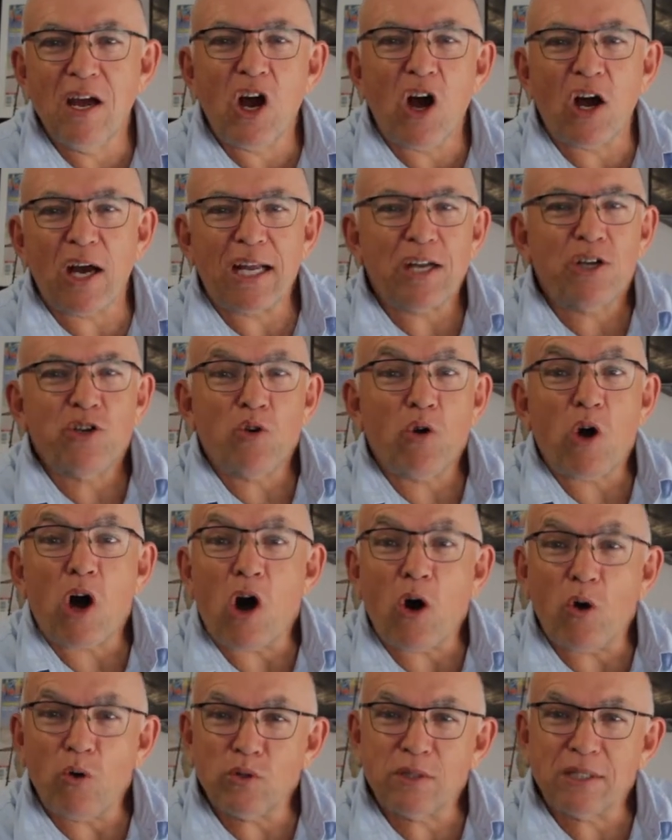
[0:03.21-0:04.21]
I'm going to do a
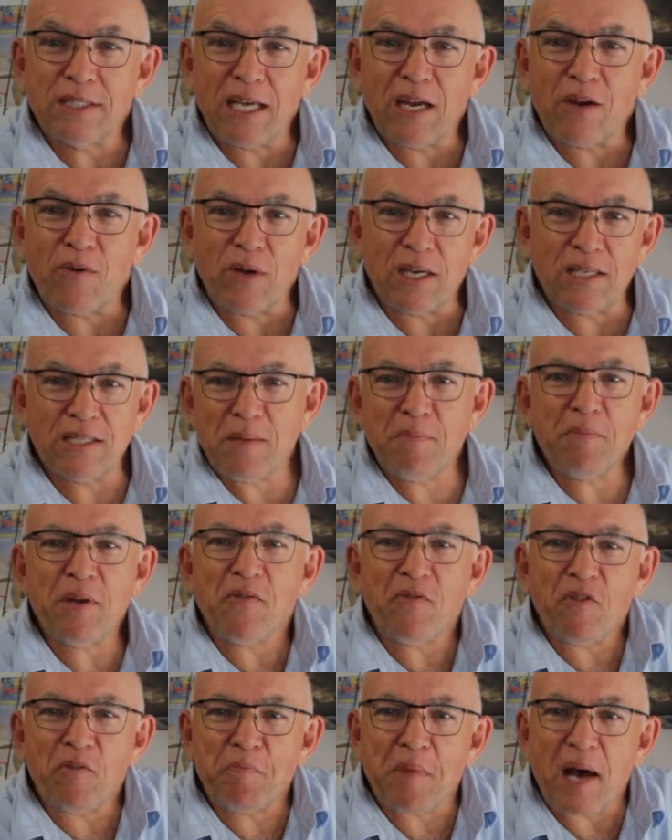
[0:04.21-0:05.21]
whole series, a bit
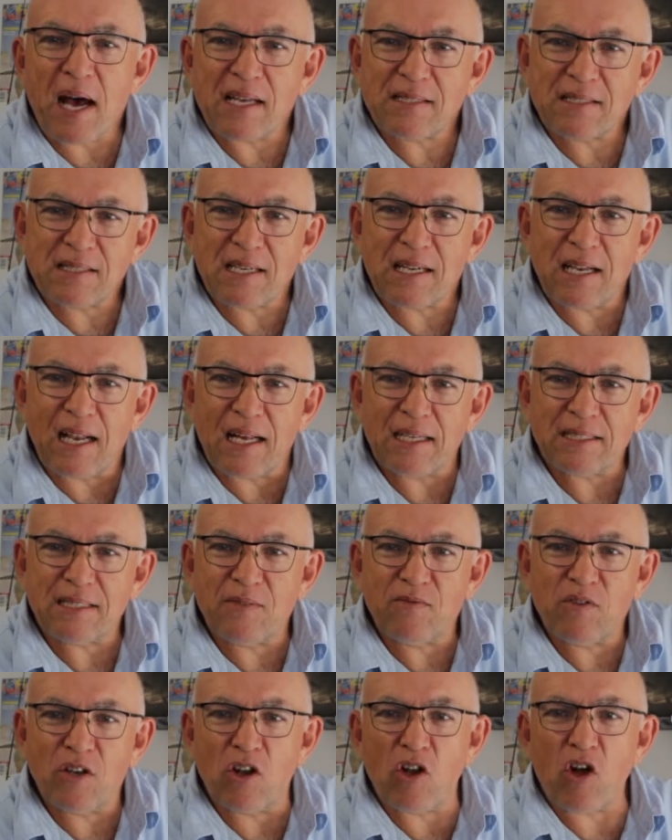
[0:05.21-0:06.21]
of a masterclass
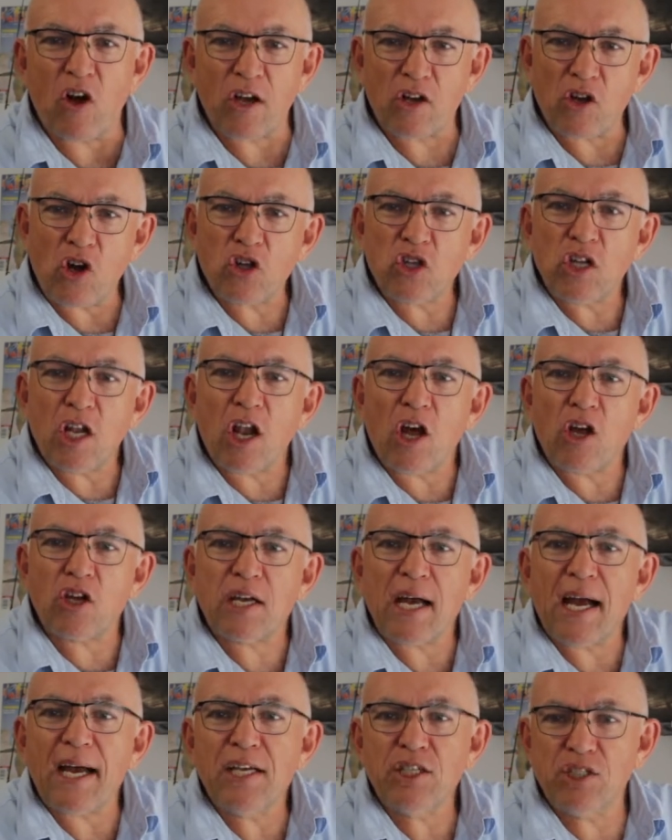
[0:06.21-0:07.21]
if you like, on the
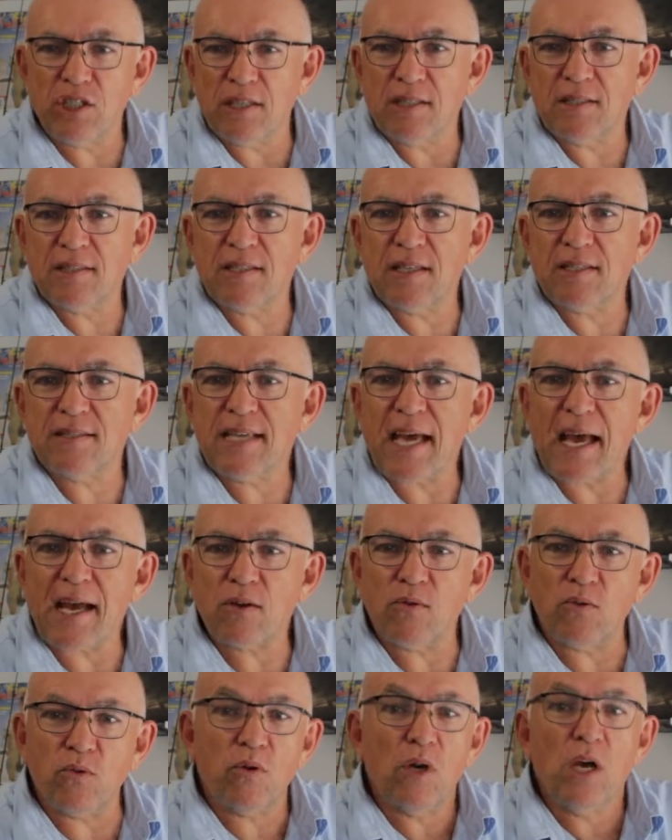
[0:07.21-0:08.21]
locations, the
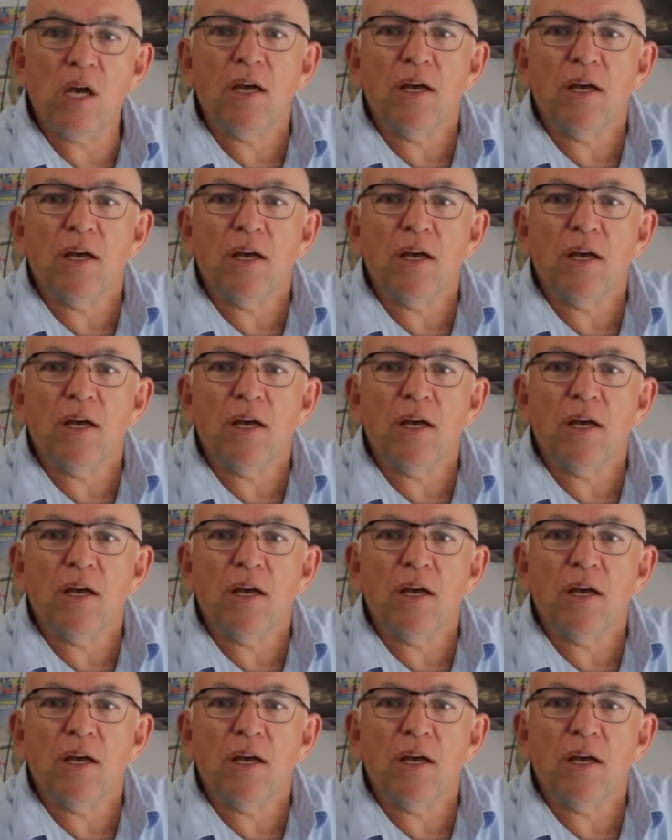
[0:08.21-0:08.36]
tackle,